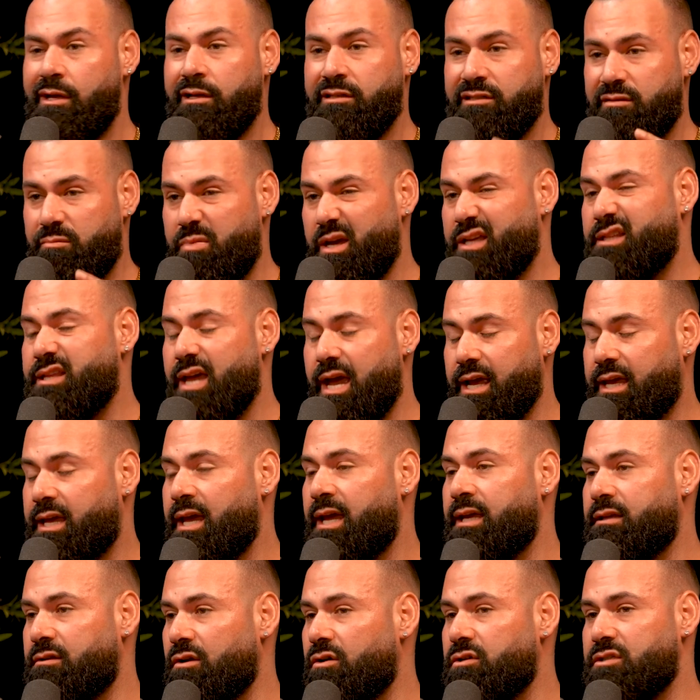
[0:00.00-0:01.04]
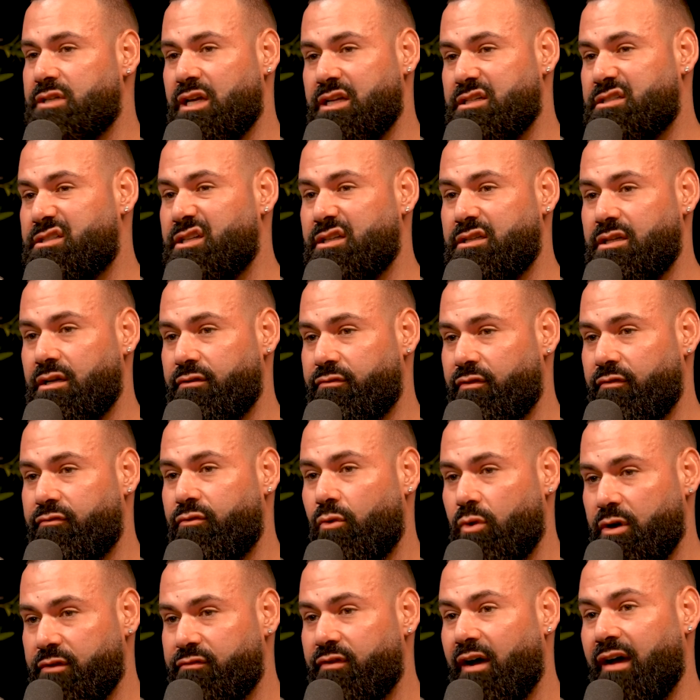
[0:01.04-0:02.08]
To bake that cake, though, it's got to sit there for
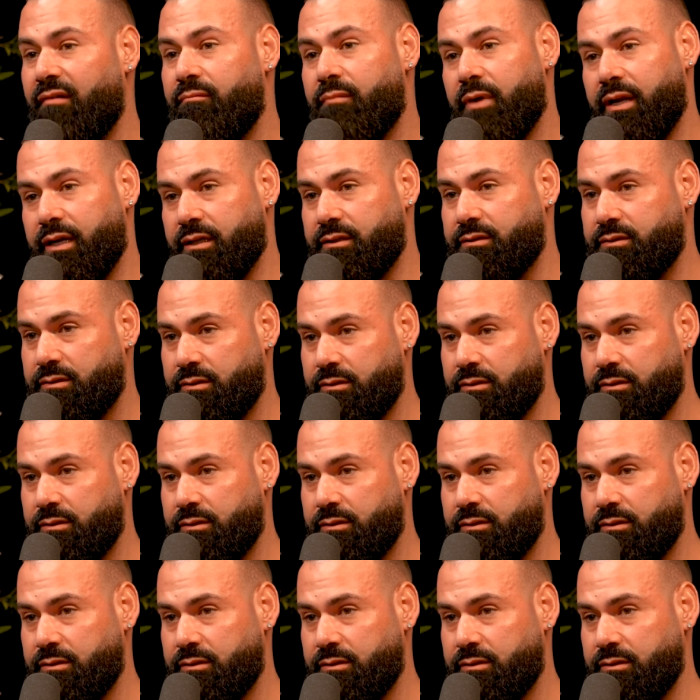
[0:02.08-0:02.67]
45 minutes.